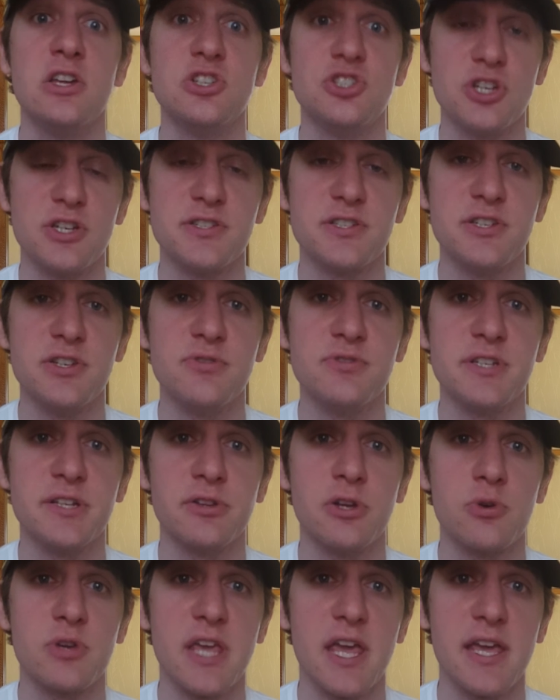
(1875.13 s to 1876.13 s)
just
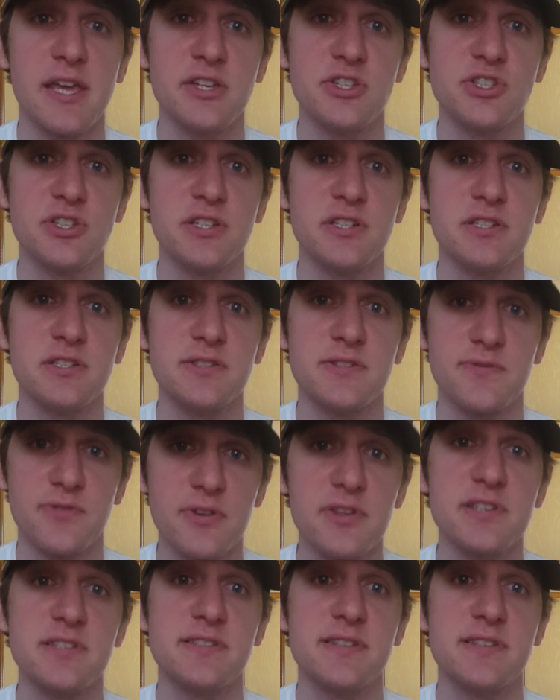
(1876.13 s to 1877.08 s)
using locations for the